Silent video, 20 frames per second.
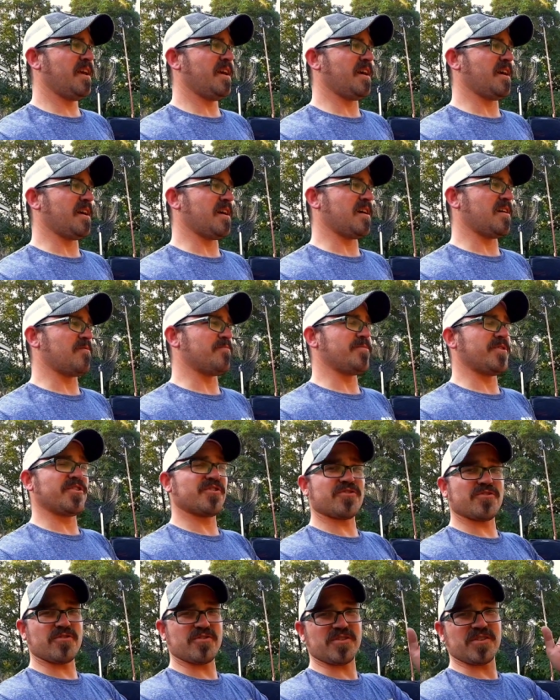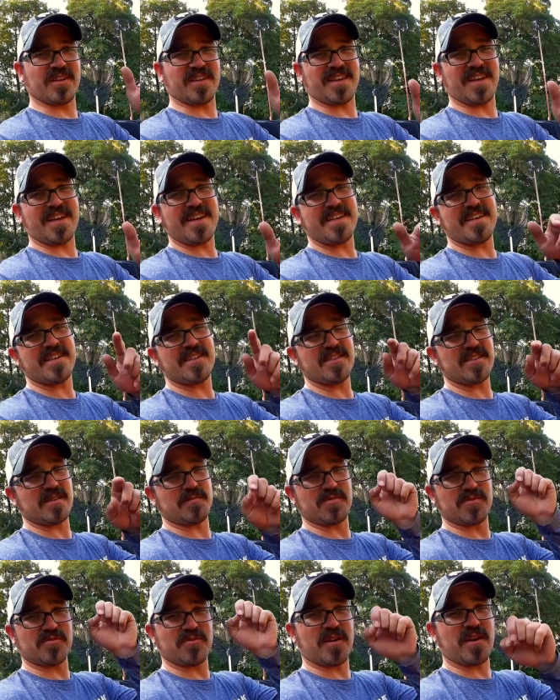Um, be sure to like,
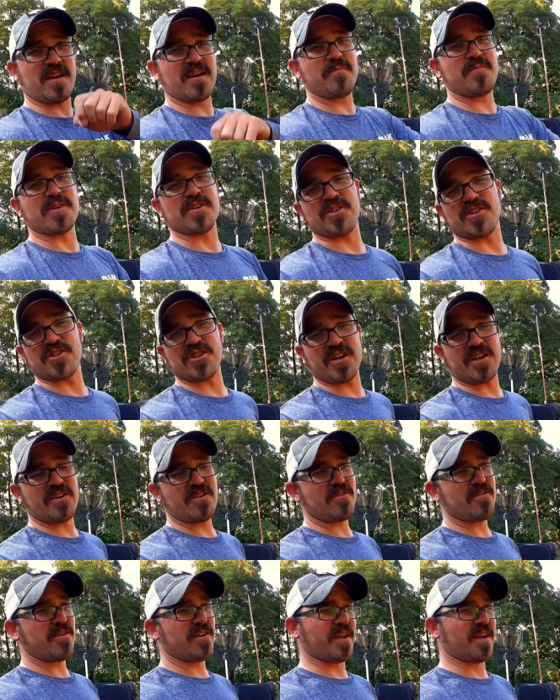subscribe, and share,